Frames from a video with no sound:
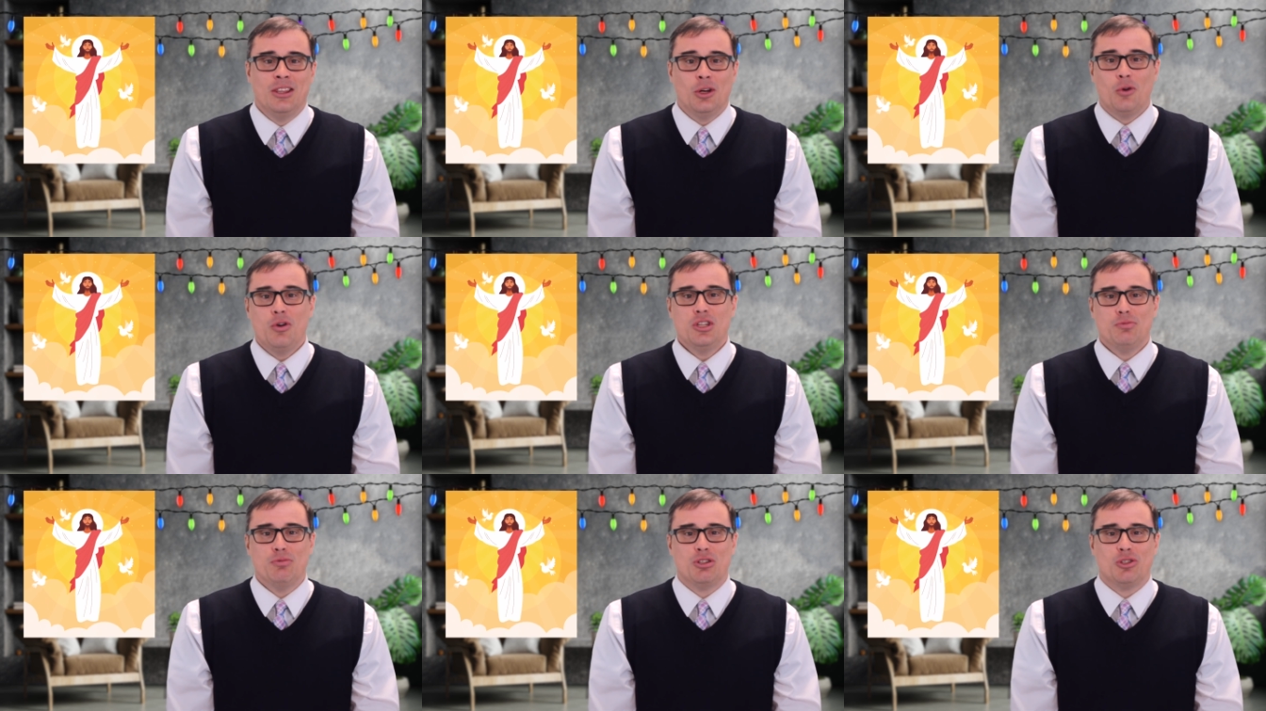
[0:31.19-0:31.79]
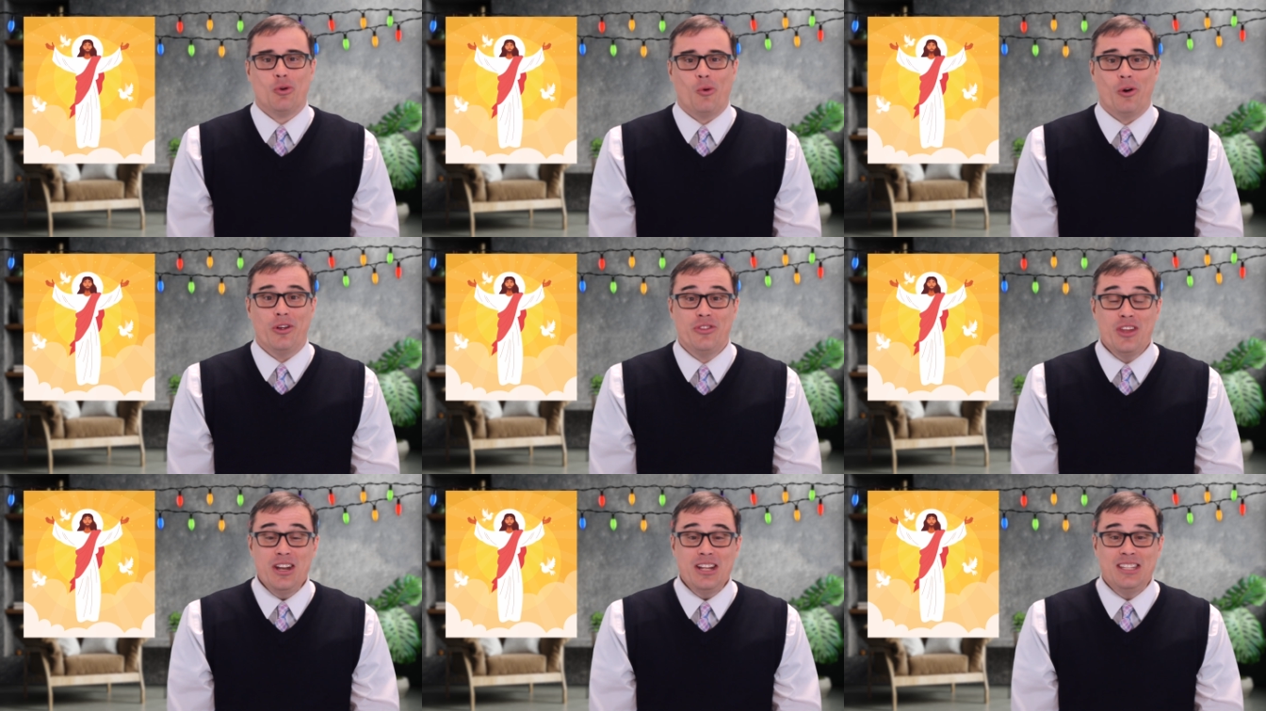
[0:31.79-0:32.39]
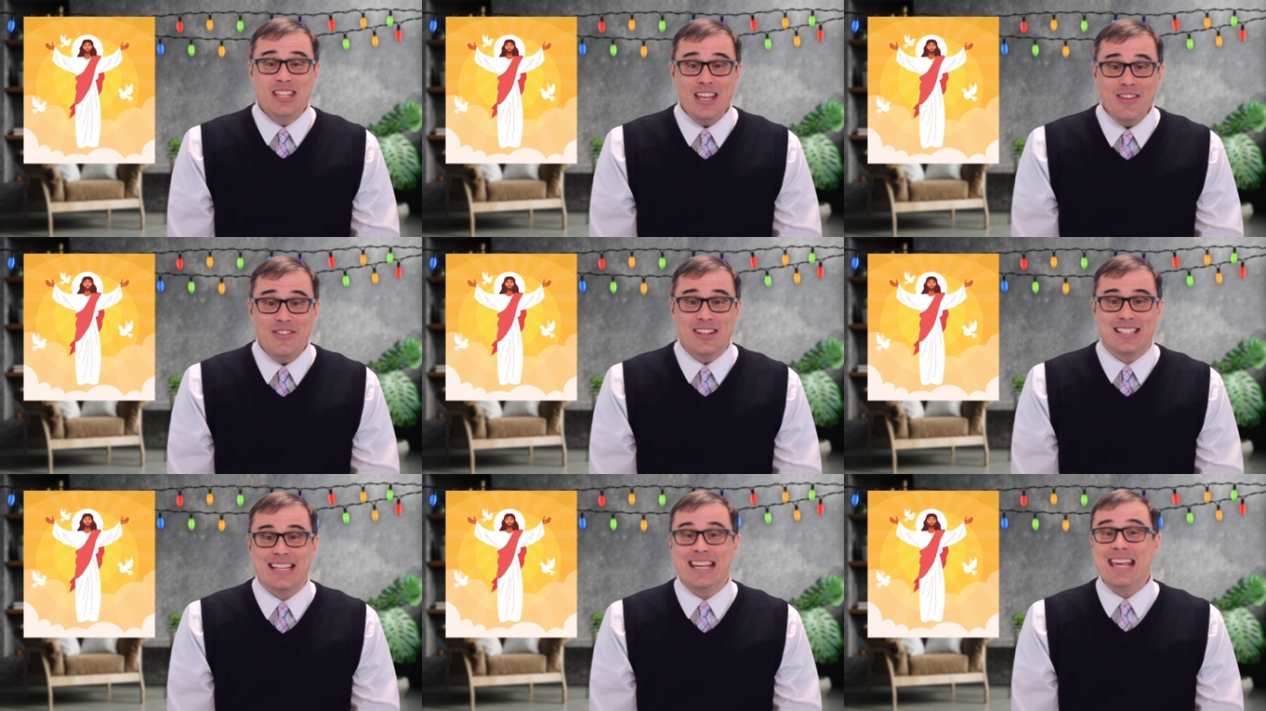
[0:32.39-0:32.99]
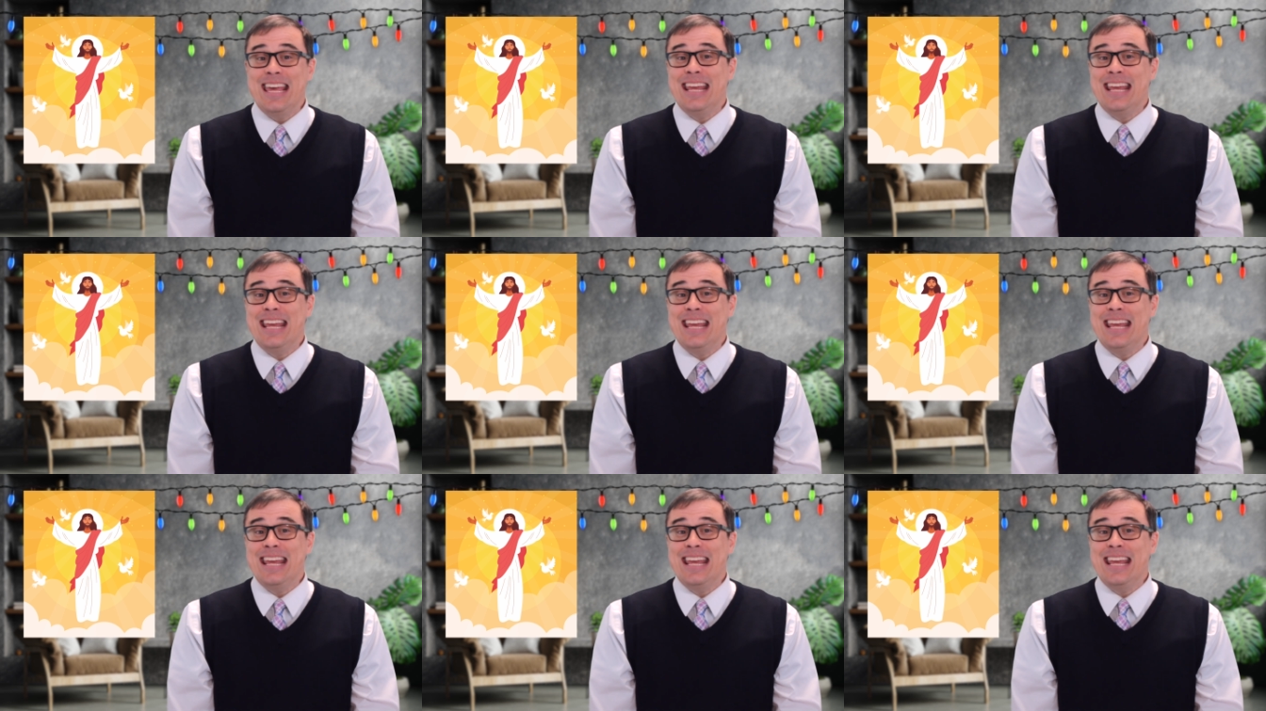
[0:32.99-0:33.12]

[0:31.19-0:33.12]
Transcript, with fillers: The Christmas story, the Nativity,